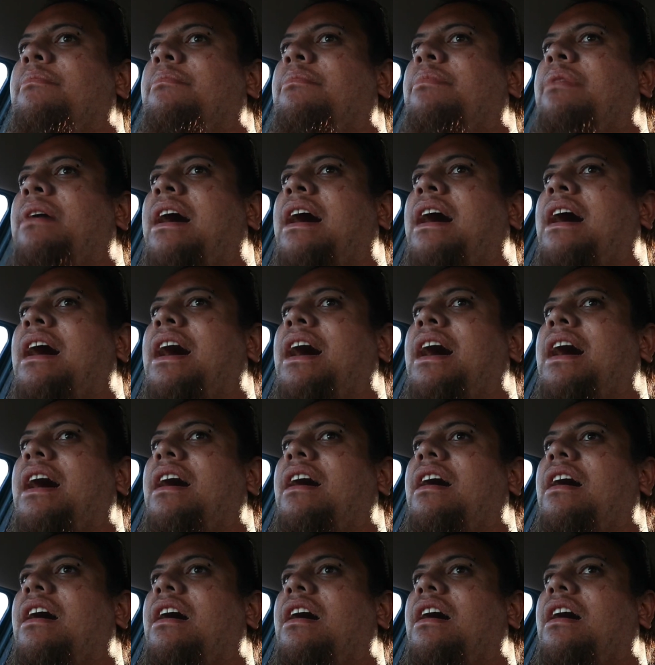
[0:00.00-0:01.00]
but
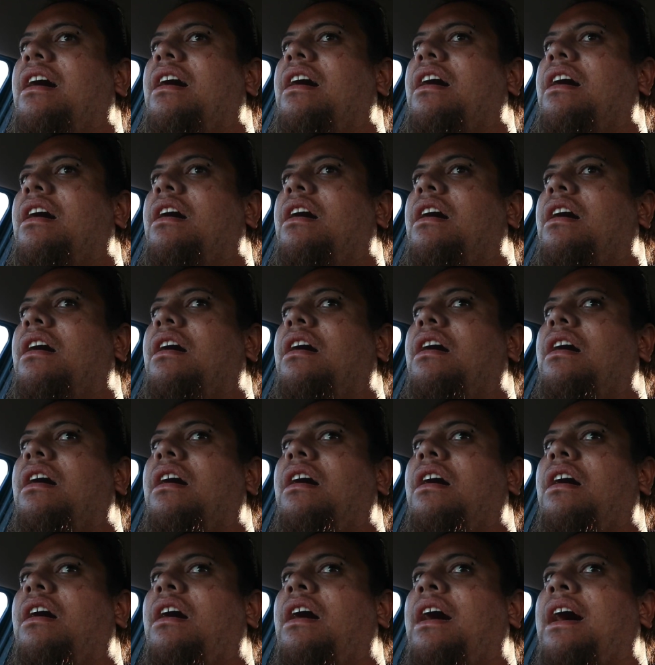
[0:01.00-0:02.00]

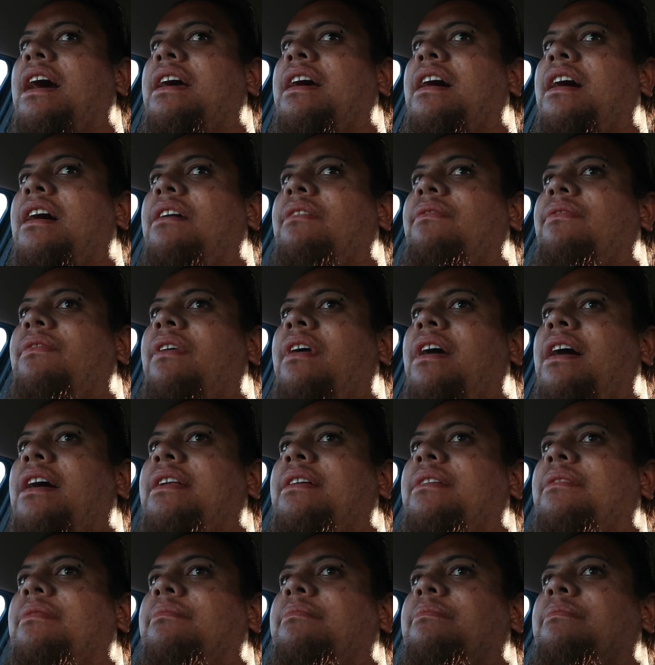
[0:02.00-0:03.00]
I can't
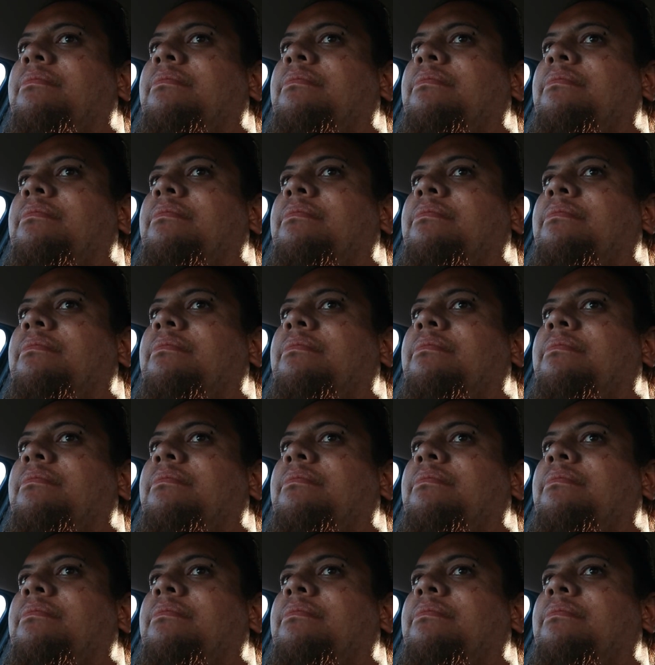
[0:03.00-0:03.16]
find him.